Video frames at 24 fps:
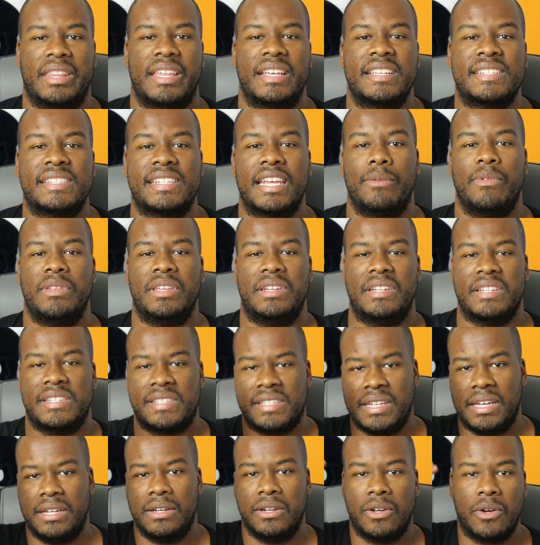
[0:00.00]
They stay within a
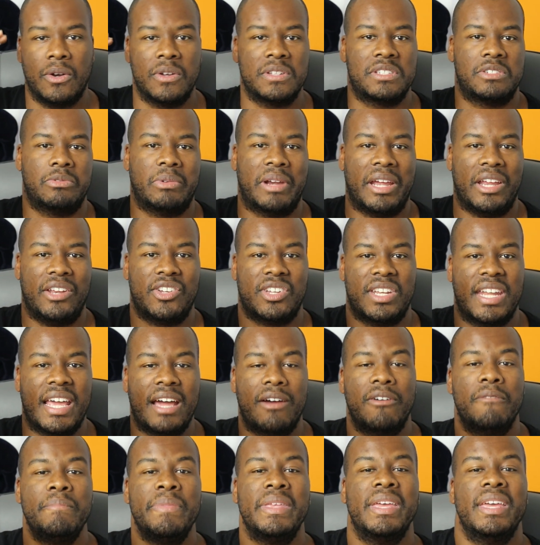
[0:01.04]
certain cost range.
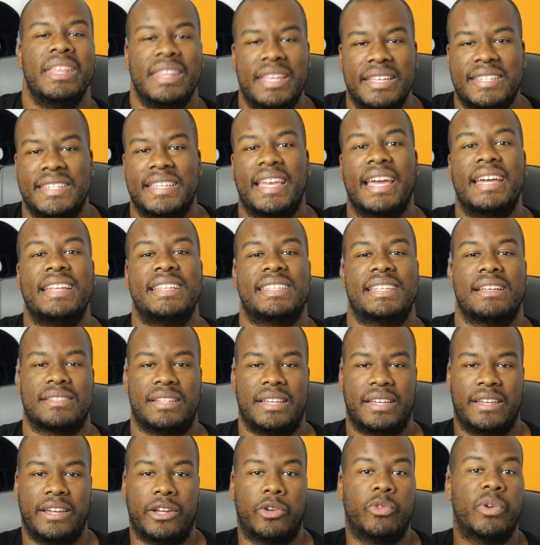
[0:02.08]
Now, this again sounds
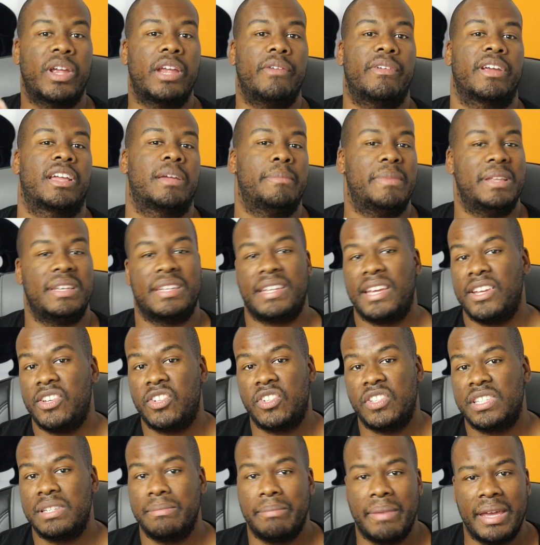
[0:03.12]
like a great
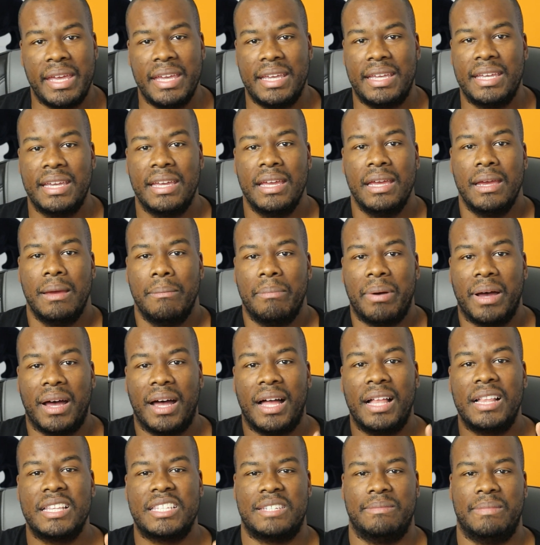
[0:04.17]
recommendation to make, but
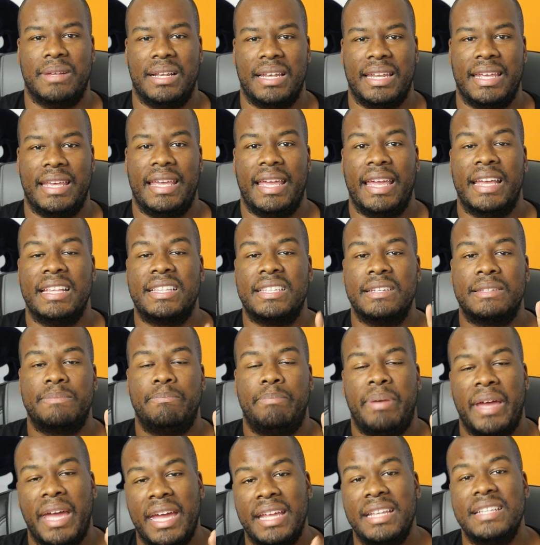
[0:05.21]
ultimately it
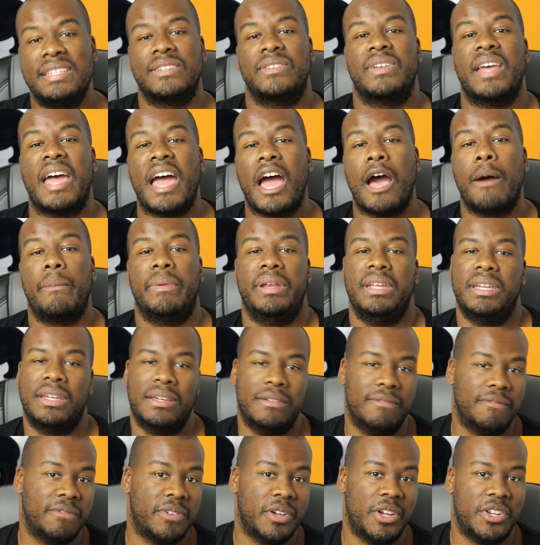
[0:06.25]
depends on how many
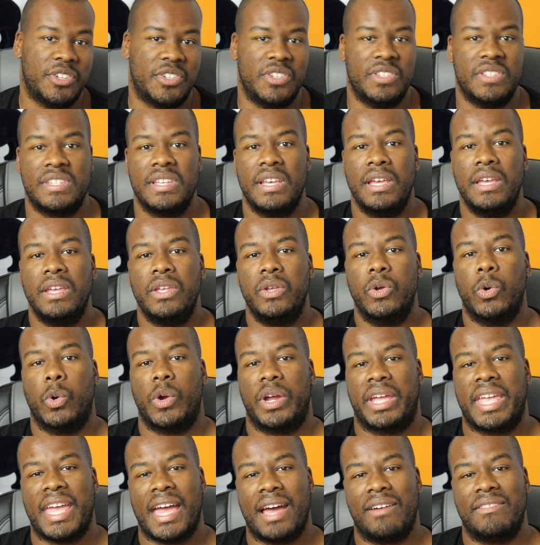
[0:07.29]
conversions your
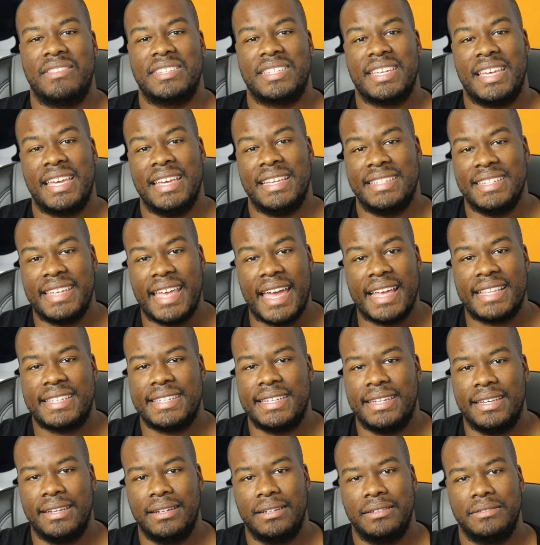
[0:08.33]
account is
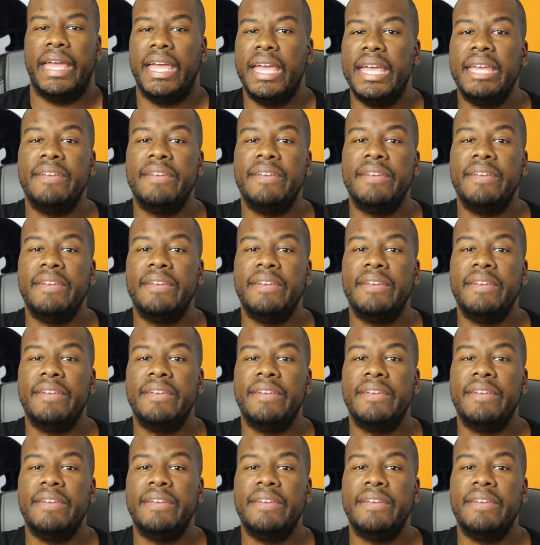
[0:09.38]
getting.